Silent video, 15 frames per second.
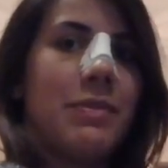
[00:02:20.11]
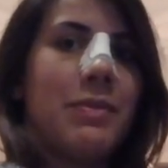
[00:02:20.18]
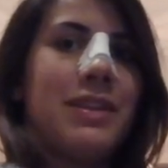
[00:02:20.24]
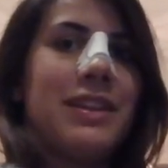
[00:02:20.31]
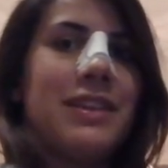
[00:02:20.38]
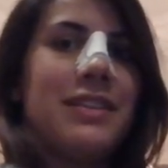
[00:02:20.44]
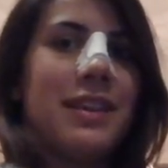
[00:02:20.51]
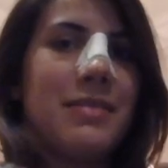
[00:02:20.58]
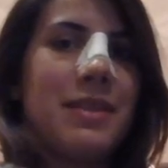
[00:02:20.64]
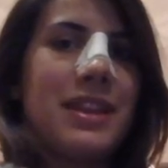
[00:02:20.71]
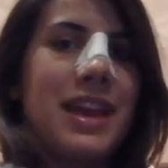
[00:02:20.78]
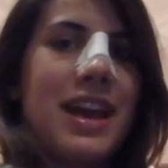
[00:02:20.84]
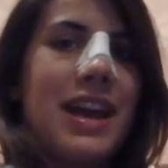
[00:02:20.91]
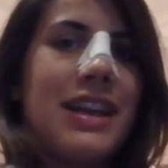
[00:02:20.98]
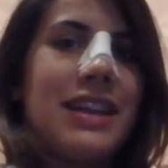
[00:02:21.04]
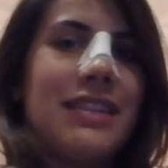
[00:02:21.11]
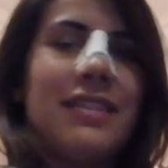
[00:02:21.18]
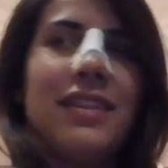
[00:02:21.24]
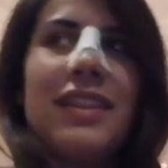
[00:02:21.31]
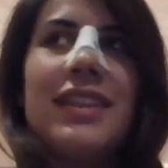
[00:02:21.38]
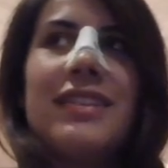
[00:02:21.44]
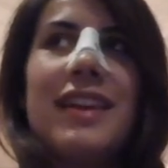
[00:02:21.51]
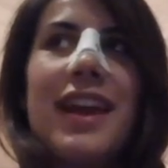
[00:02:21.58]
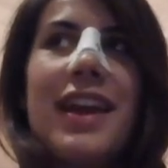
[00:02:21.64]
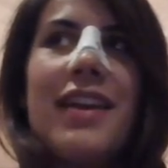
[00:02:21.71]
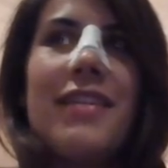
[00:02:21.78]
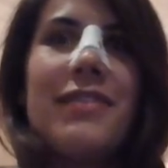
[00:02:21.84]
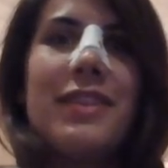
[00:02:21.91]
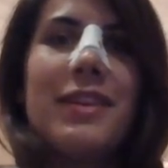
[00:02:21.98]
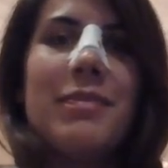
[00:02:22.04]
but we didn't tell my dad until the day
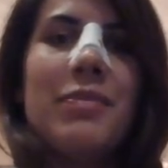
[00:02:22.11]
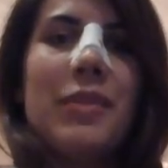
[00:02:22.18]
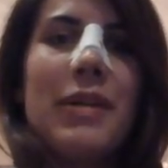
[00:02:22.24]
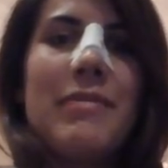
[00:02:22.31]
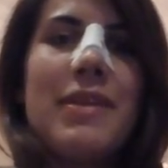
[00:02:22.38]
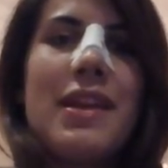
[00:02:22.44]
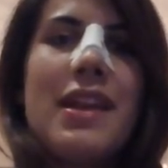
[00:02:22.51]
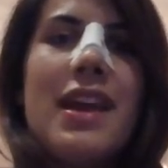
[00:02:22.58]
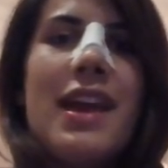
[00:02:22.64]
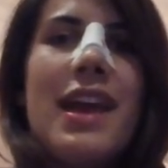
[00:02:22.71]
of the appointment.